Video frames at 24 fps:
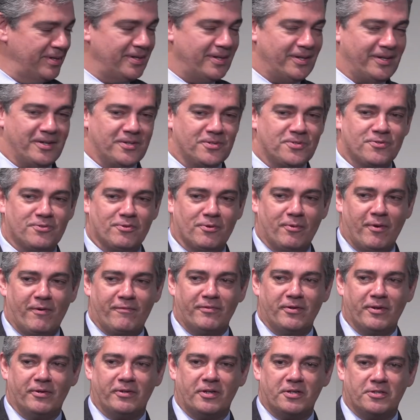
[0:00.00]
It is true we've
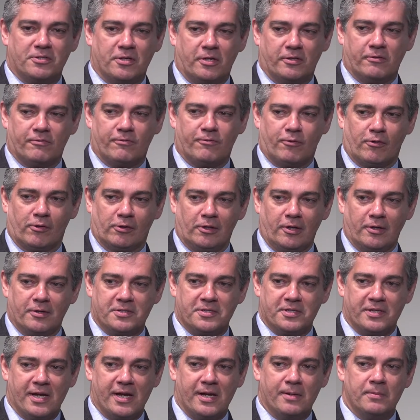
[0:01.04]
known each other for a long
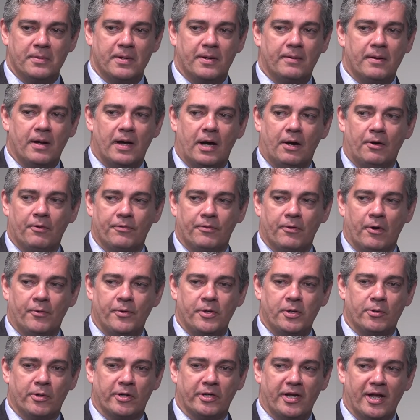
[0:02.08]
time, although
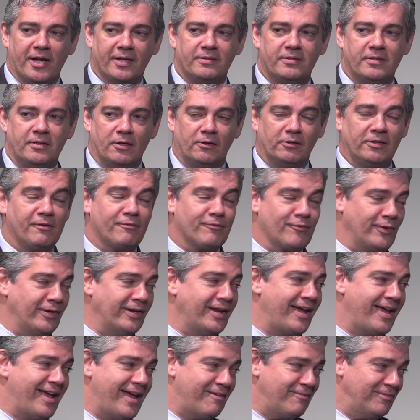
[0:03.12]
you are not the only friend I
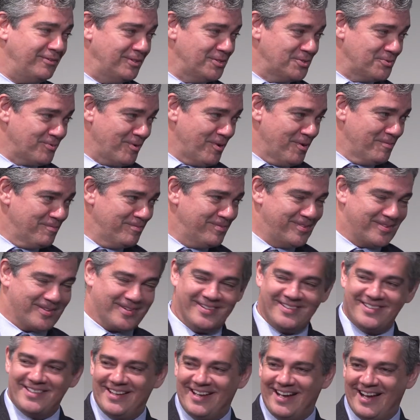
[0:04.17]
have in this room. There
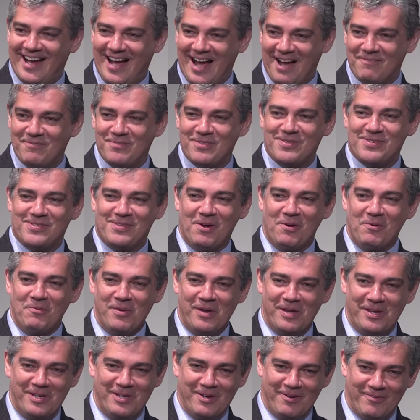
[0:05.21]
are so
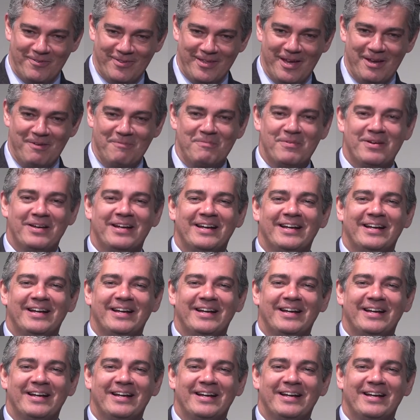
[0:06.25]
many of them.